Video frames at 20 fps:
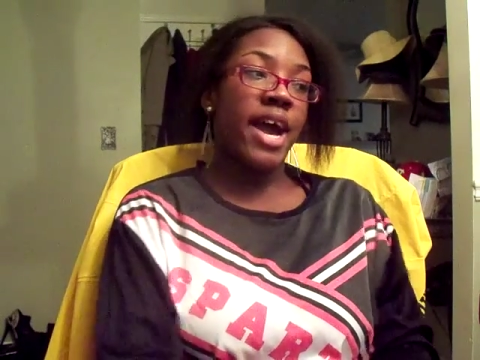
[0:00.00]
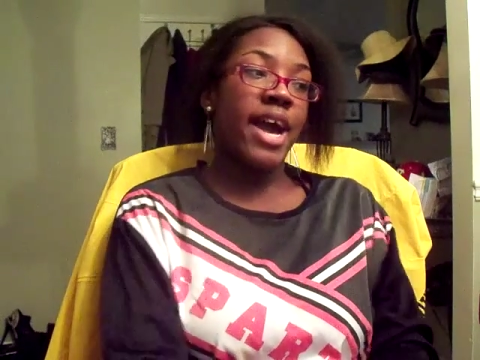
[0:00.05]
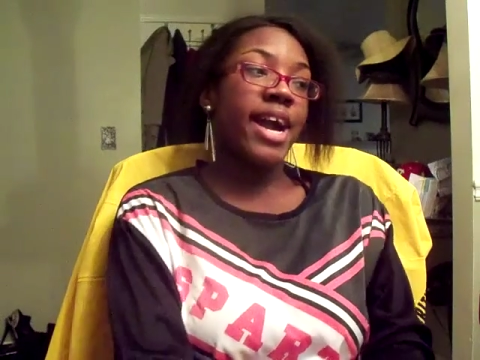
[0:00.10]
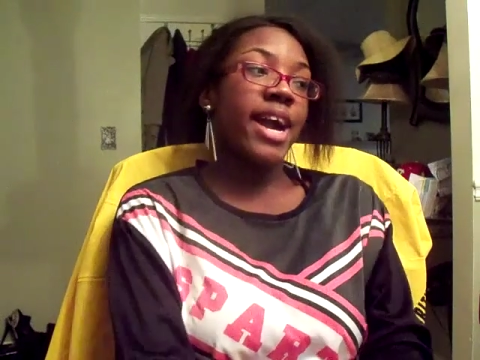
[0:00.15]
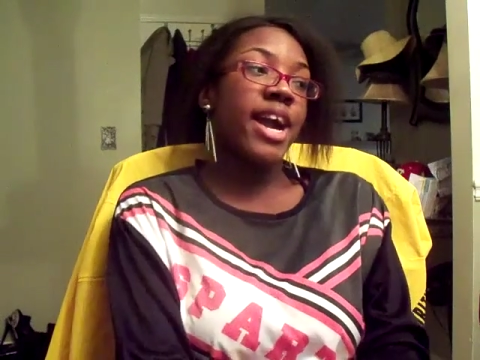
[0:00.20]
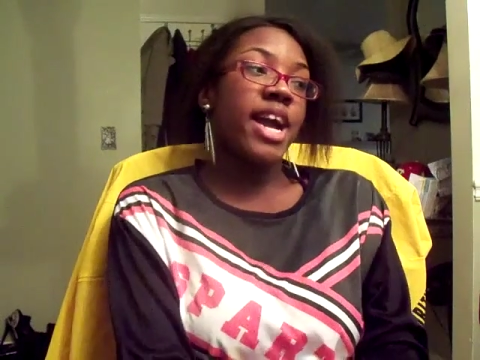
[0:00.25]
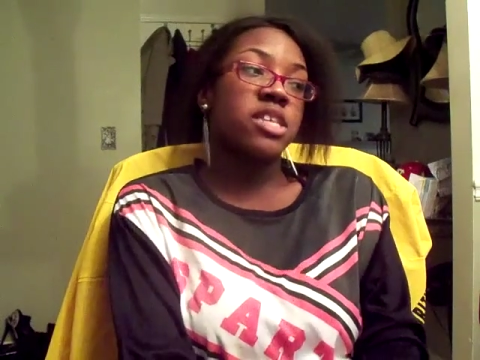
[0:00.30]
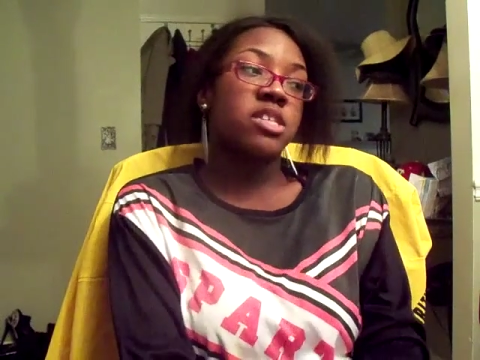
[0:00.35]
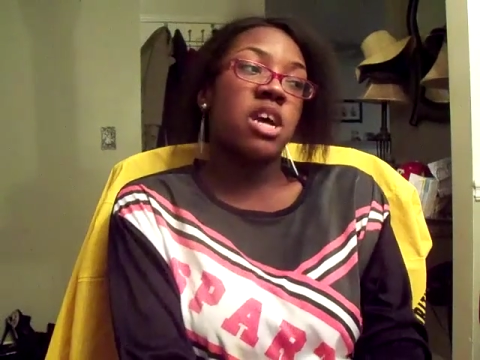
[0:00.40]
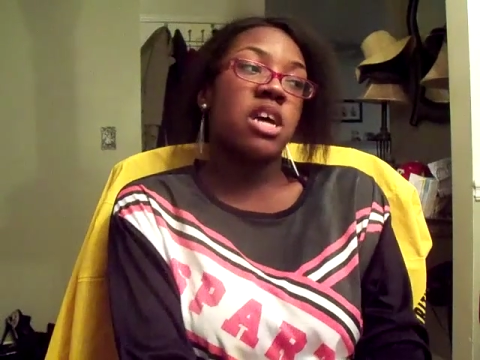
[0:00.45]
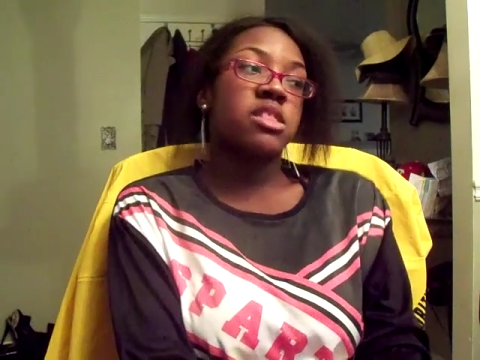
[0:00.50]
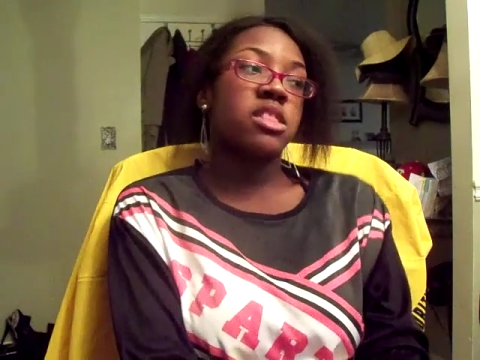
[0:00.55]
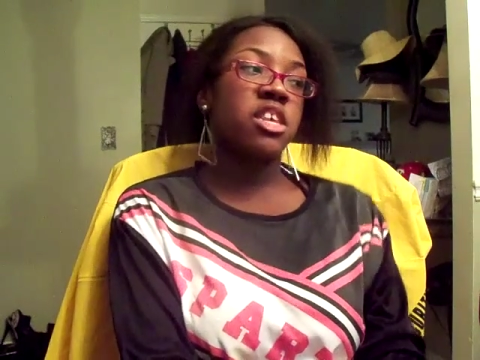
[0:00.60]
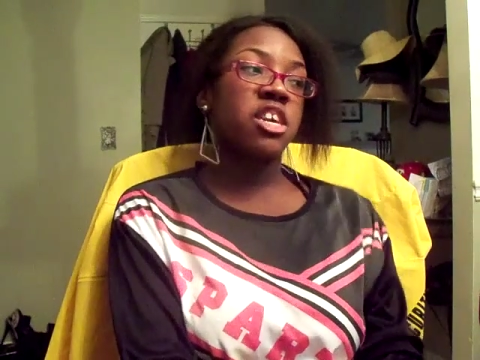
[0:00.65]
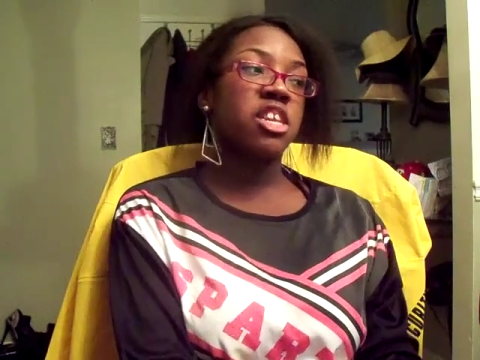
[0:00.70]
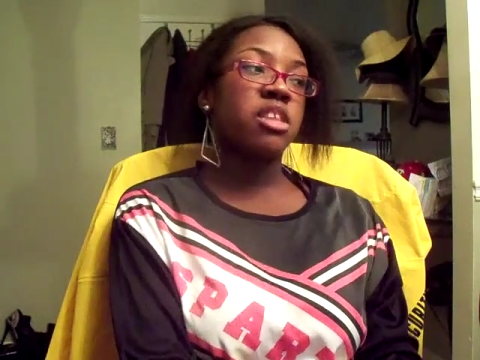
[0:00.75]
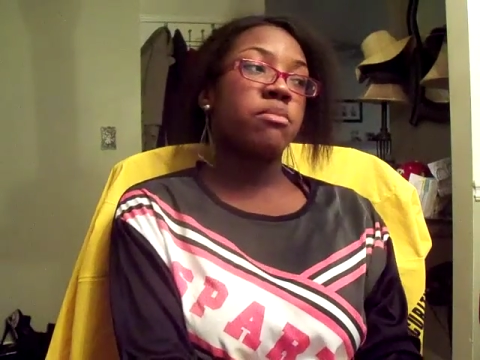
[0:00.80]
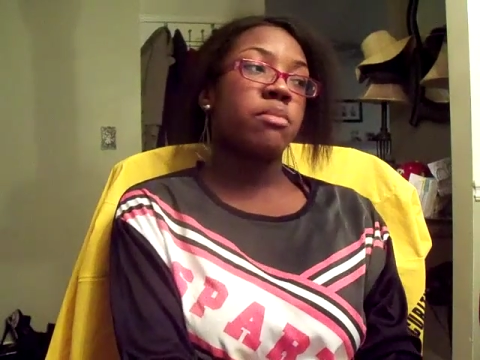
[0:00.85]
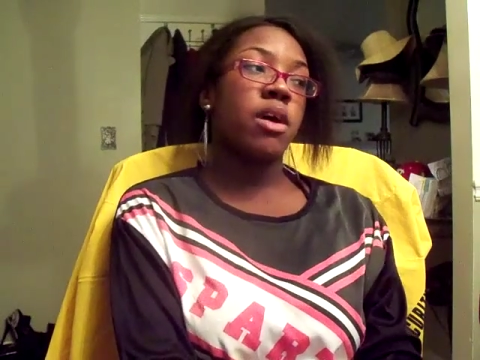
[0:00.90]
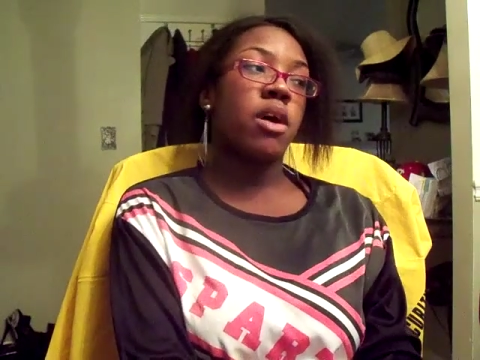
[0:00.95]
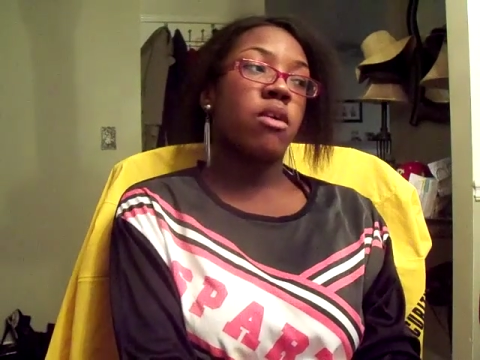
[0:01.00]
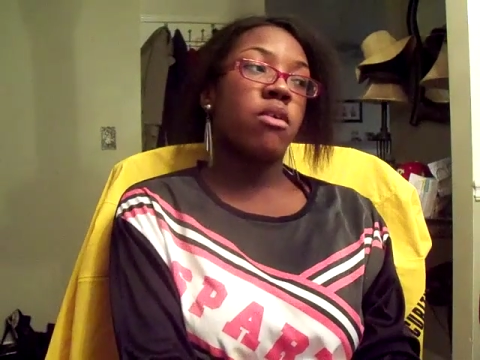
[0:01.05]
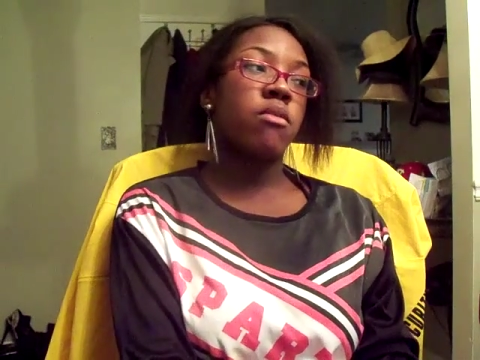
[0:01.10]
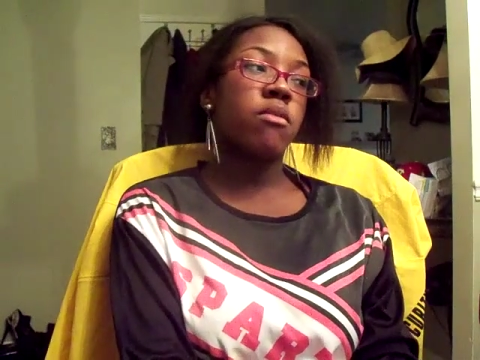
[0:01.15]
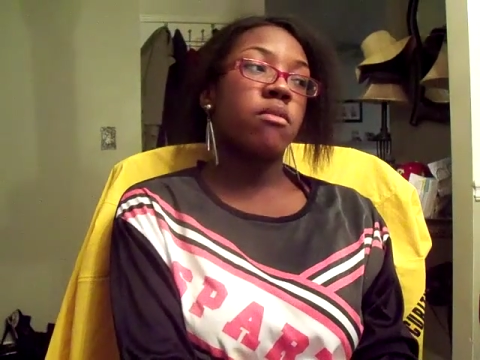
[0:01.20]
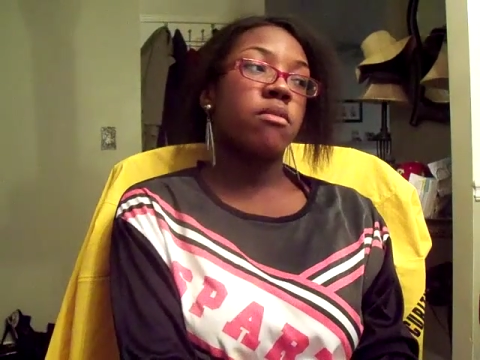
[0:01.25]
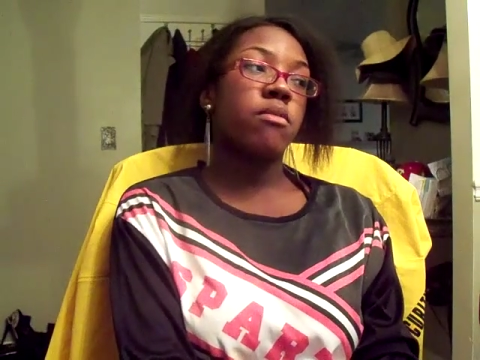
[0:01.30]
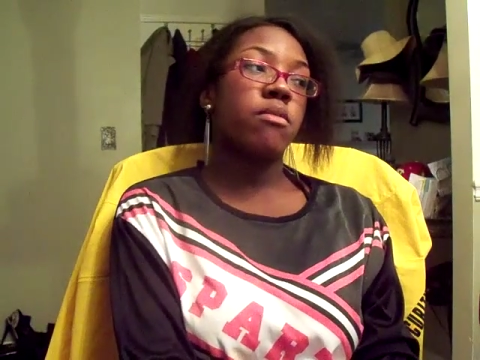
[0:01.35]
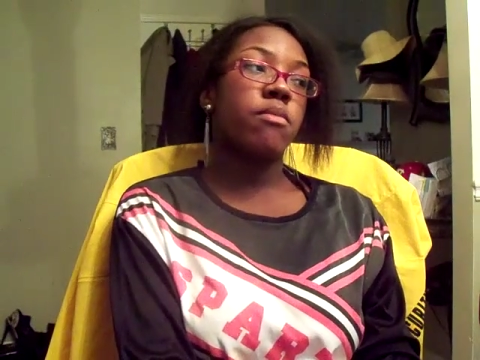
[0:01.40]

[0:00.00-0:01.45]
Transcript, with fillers: I gotta start thinking about